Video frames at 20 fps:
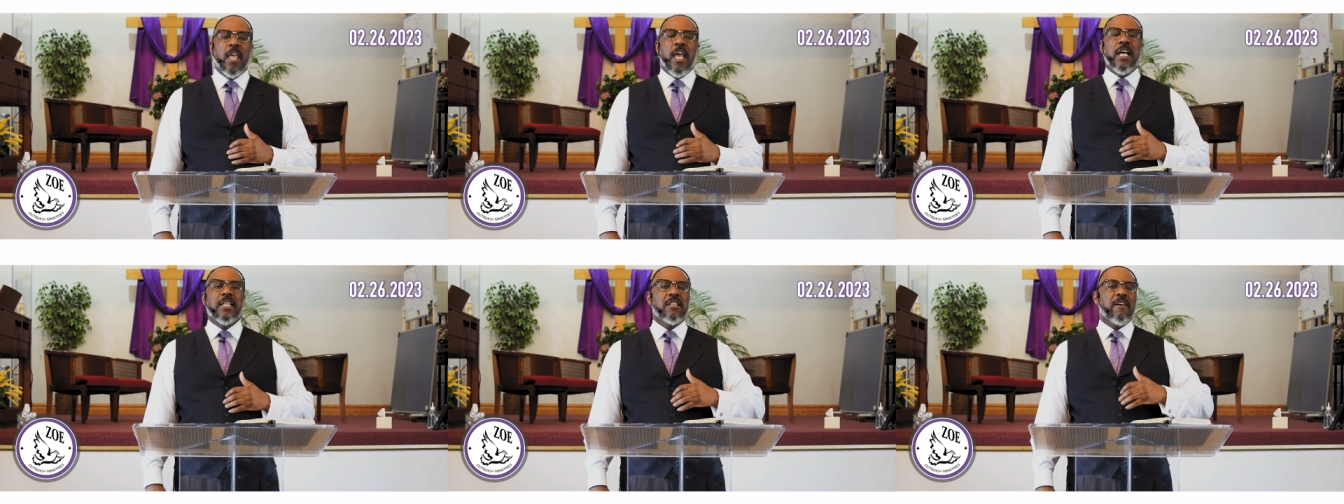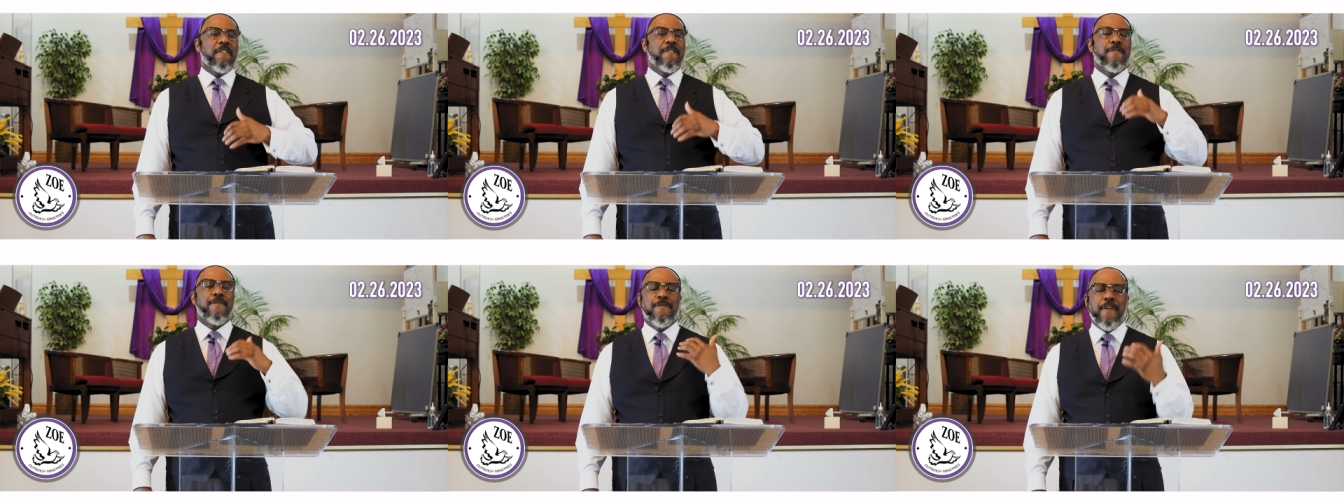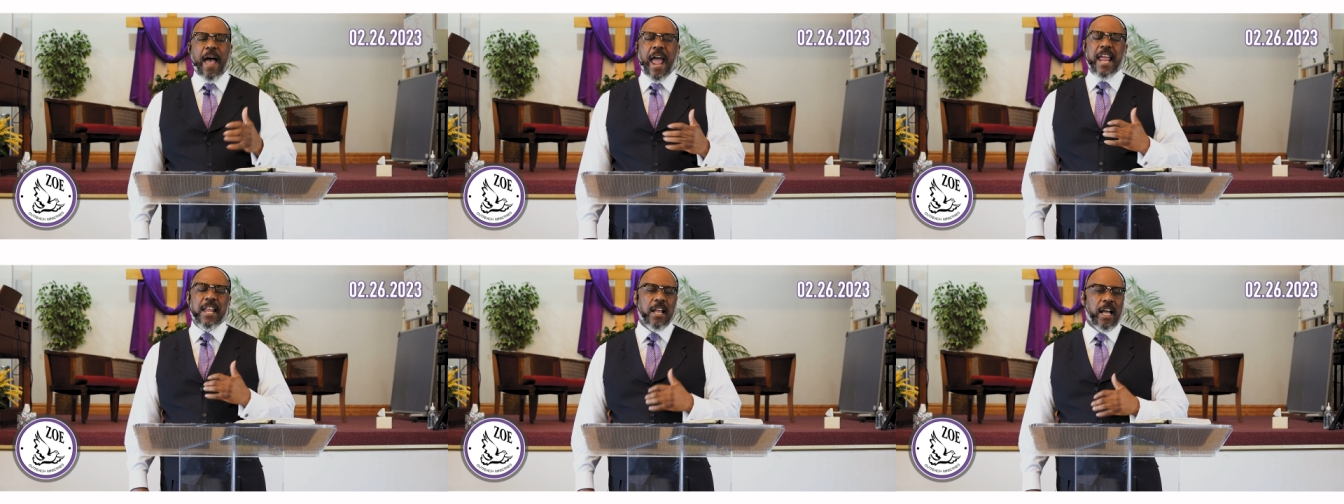is a
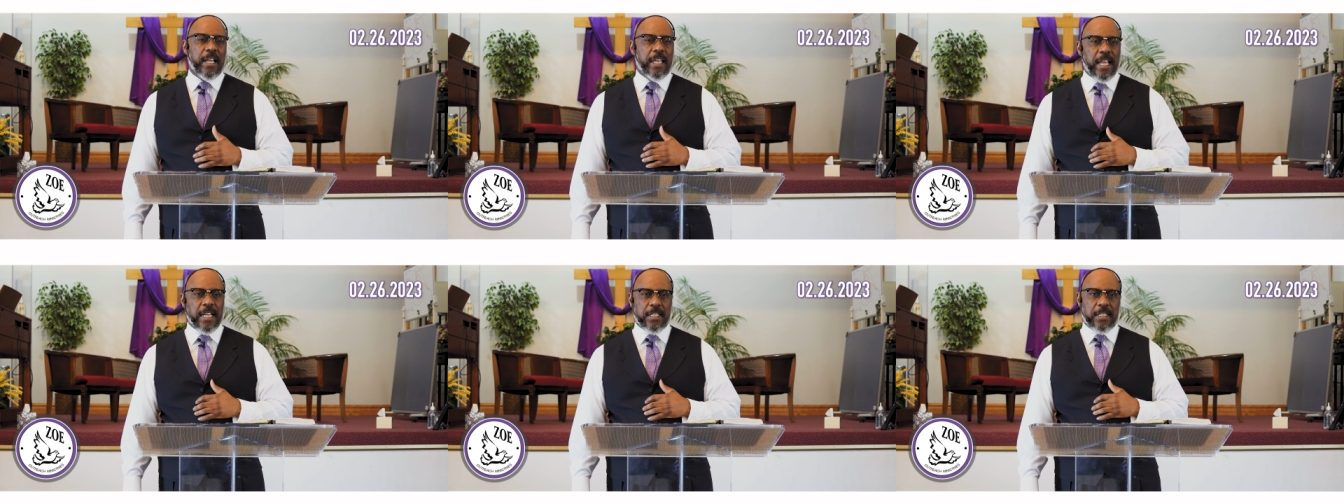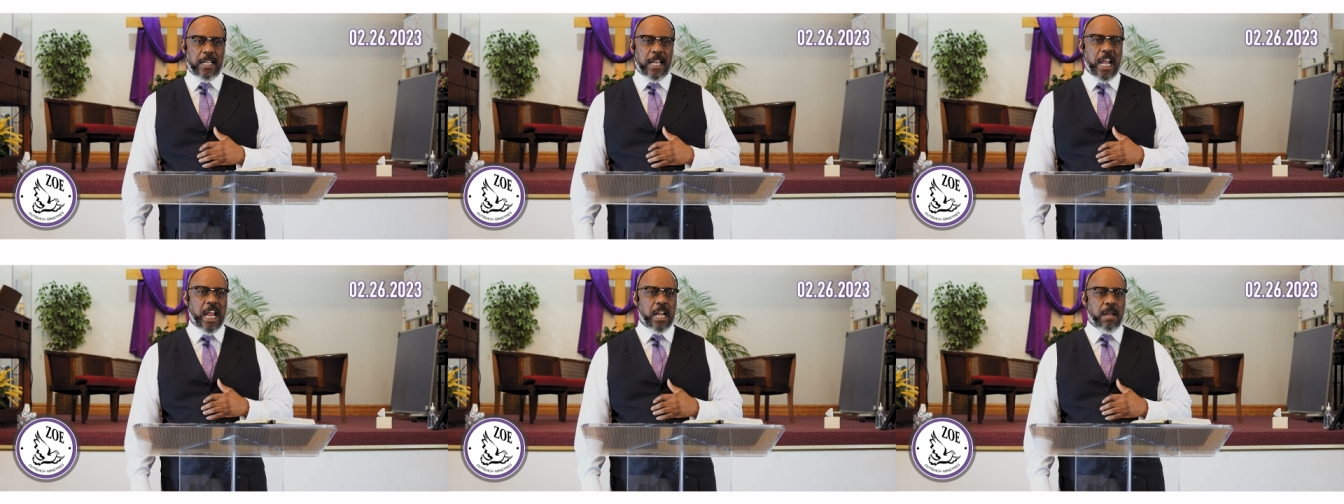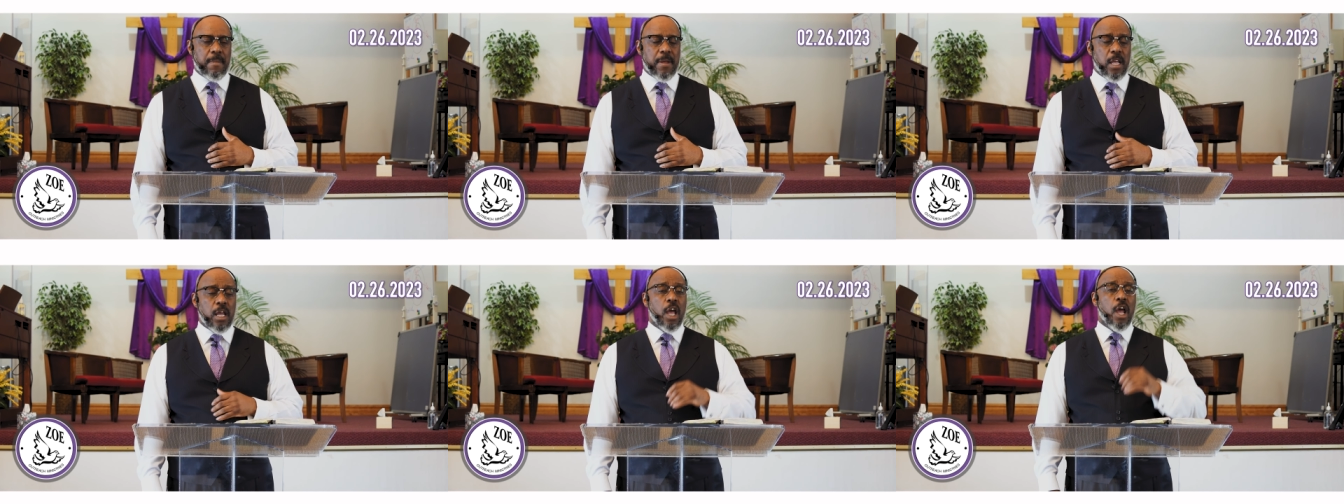fight against the
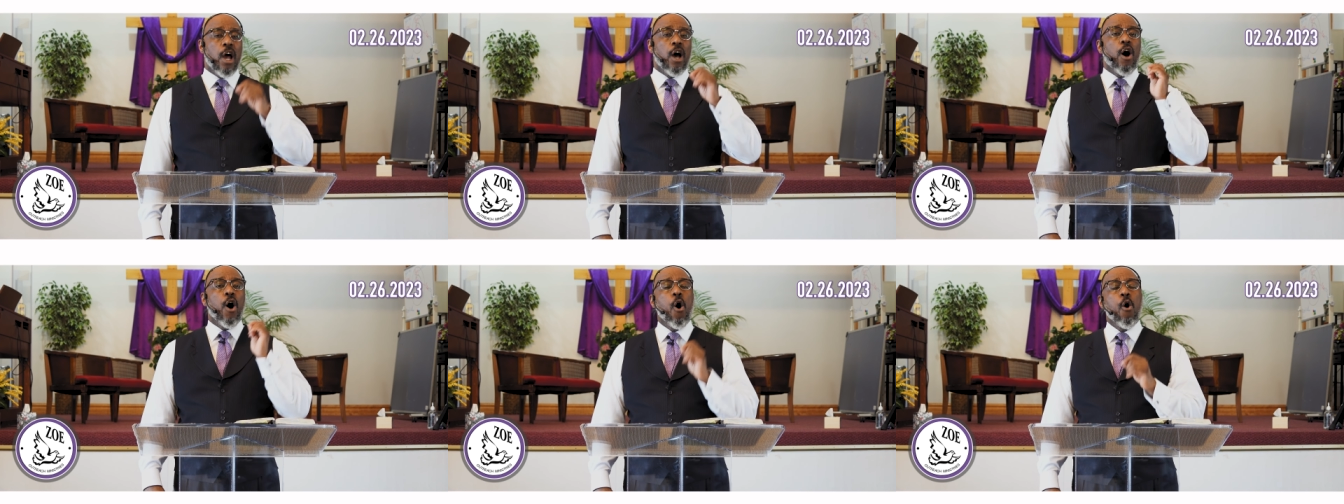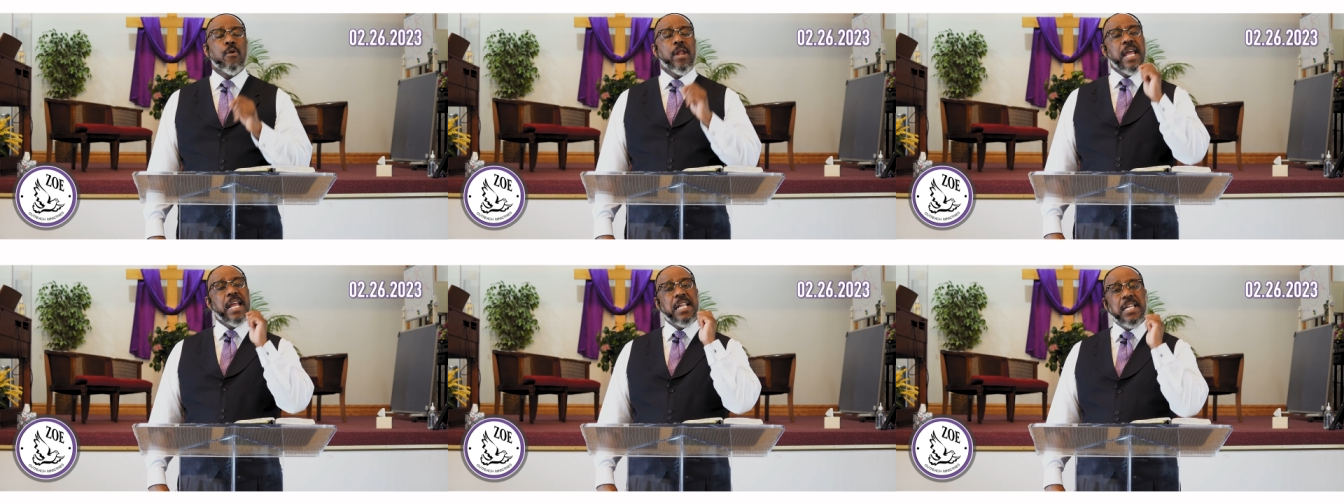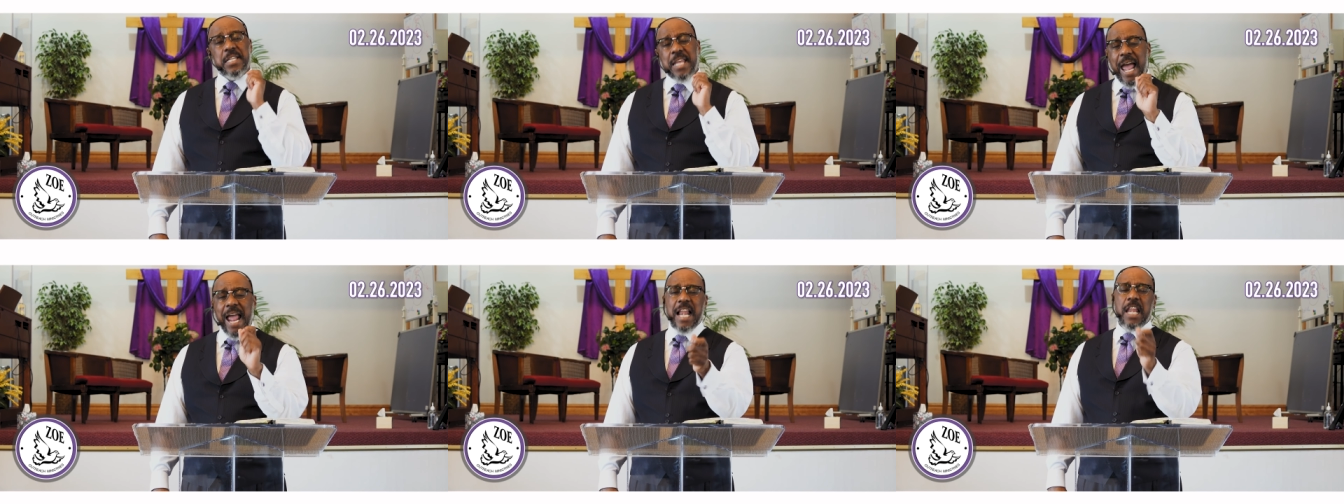enemy on a
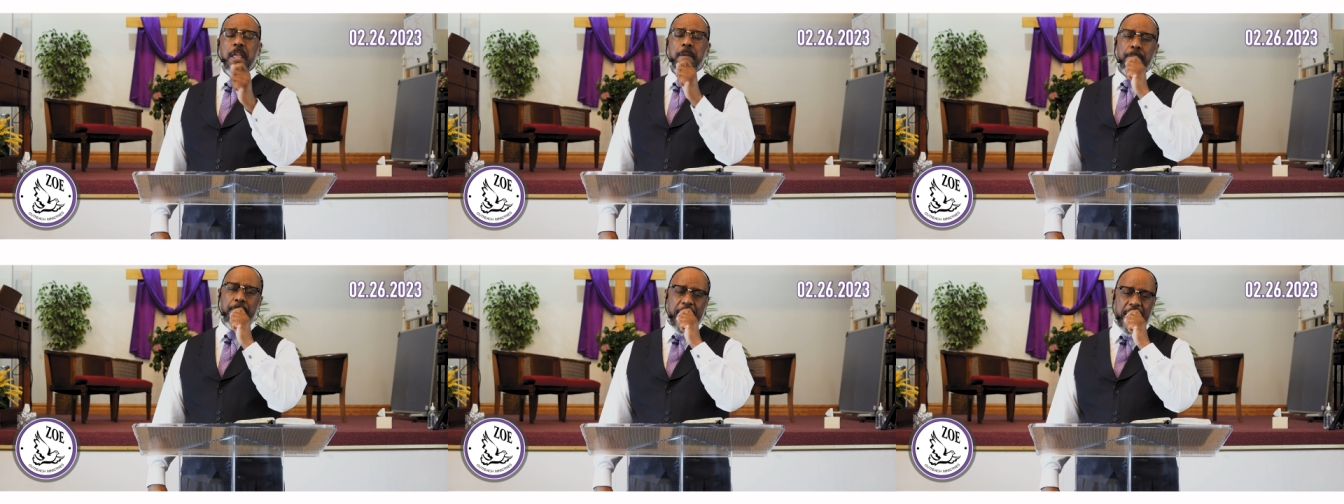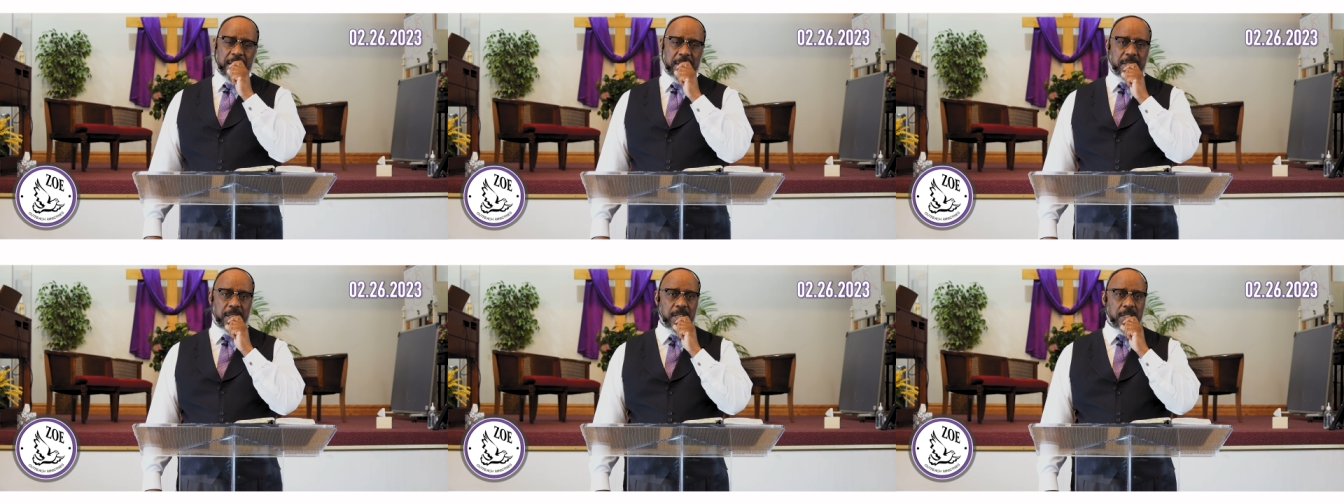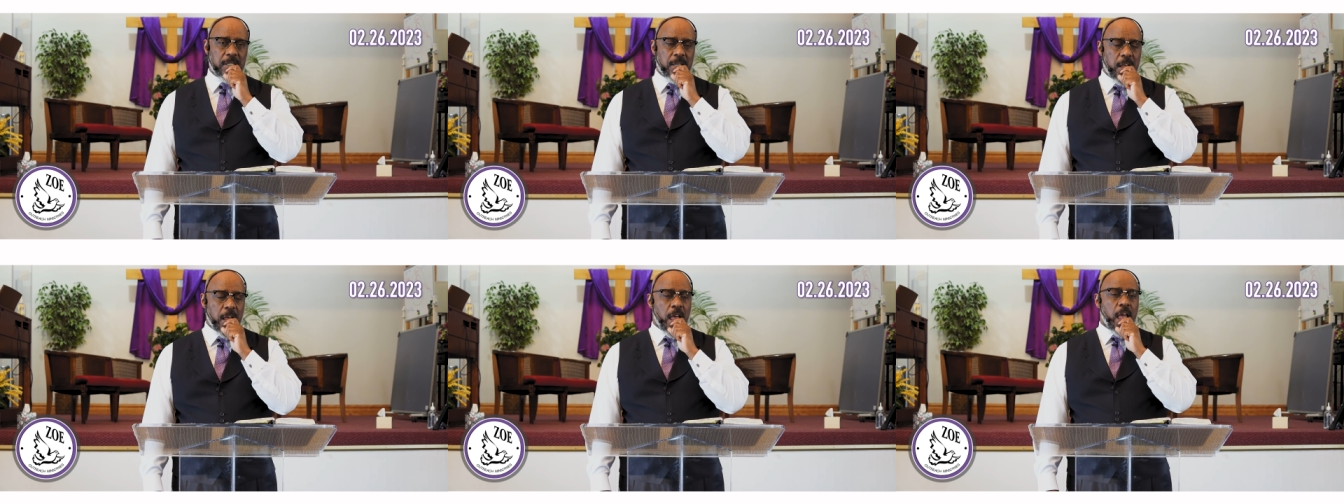daily
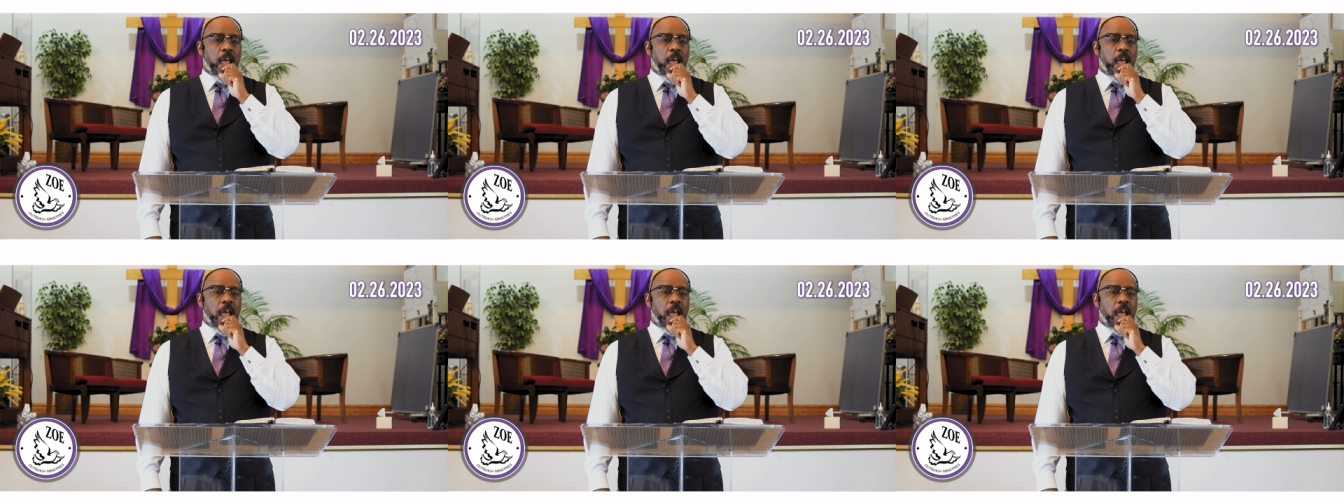basis.